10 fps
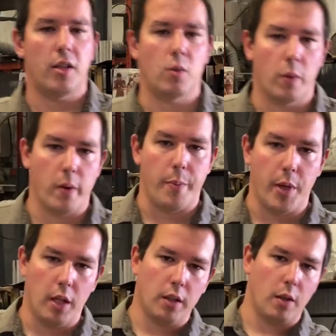is where we
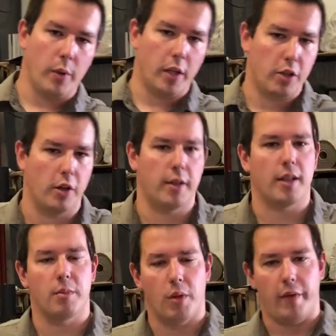build the wheelchair
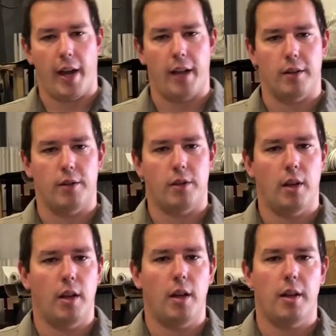accessible vans.
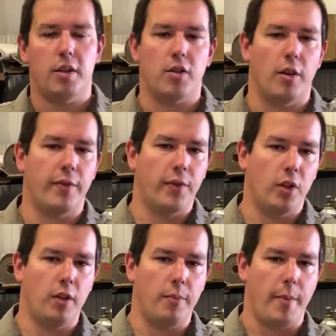This is our
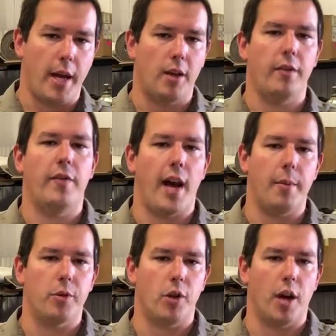full metal
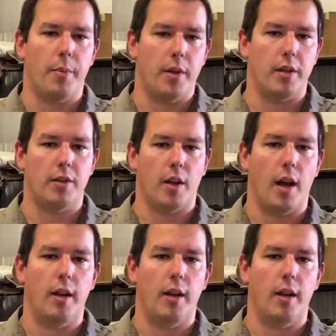fab shop on this side.